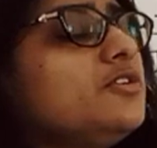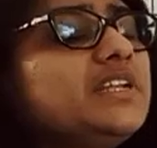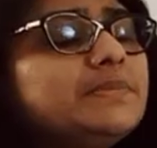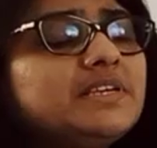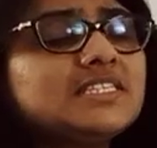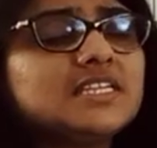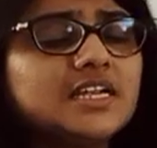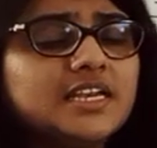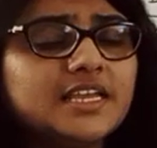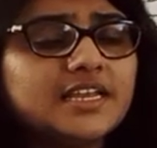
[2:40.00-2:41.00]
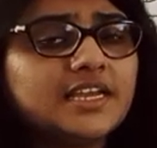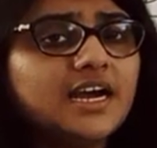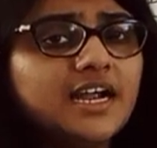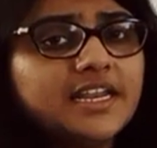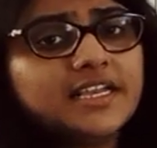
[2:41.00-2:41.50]
will be studying
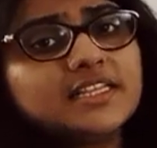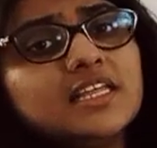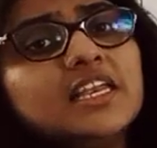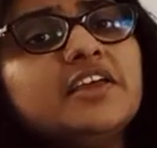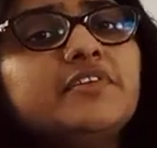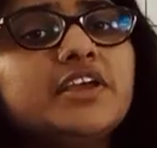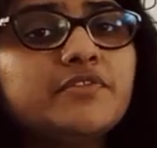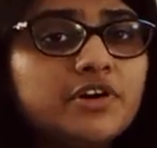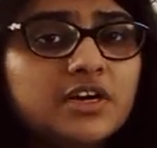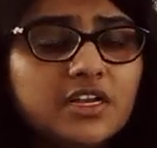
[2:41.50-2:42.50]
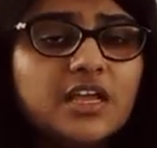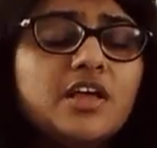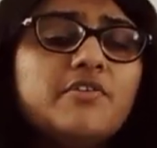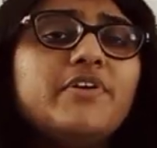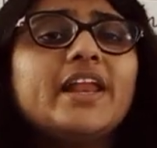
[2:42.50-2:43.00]
regarding the living
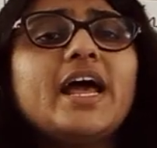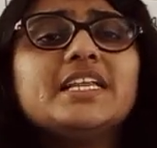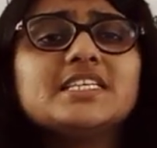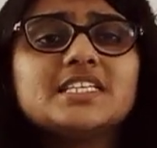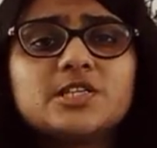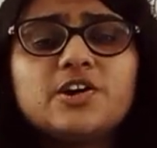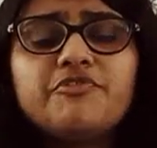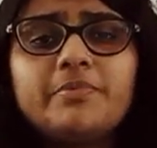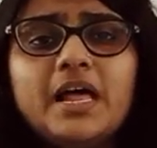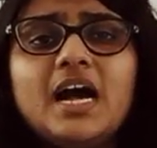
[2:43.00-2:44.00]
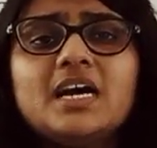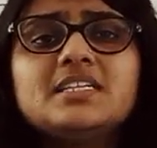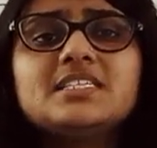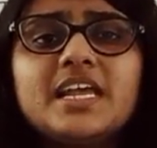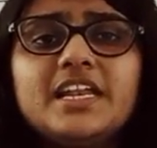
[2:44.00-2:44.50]
world, varieties of
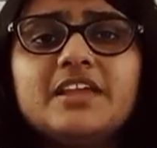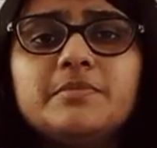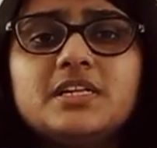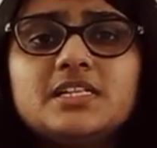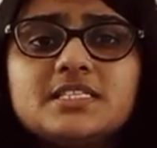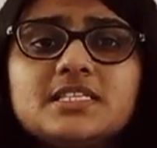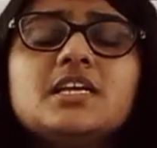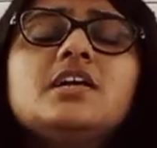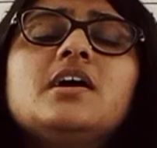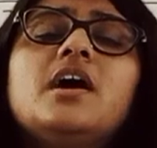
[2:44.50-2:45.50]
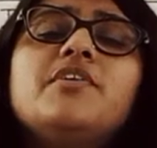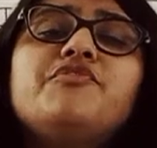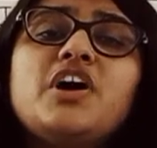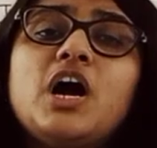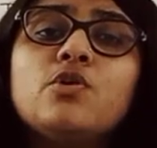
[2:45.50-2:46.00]
plants, animals
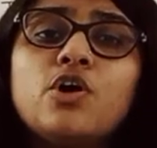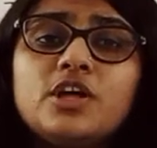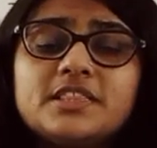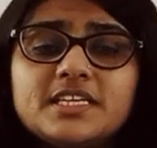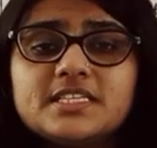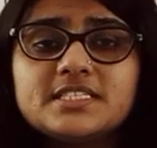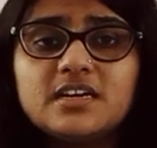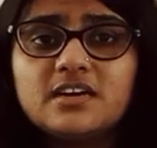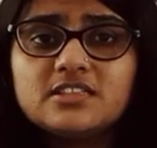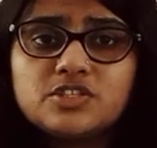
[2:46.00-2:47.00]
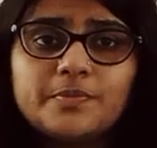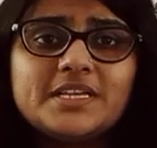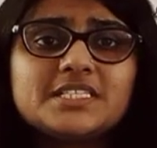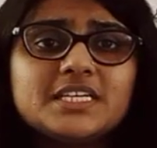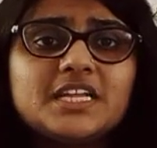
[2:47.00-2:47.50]
found on this earth. So
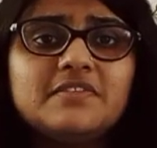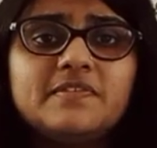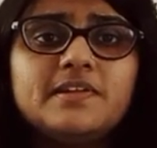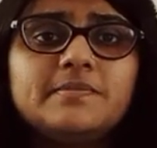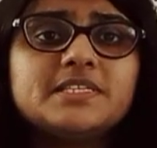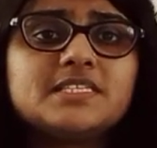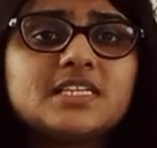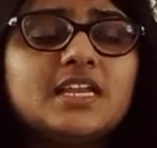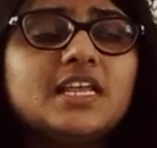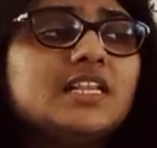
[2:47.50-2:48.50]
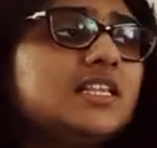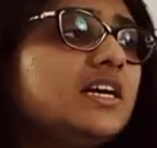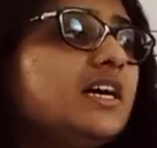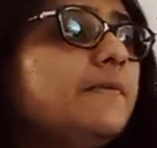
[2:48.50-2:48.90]
basically we will be studying the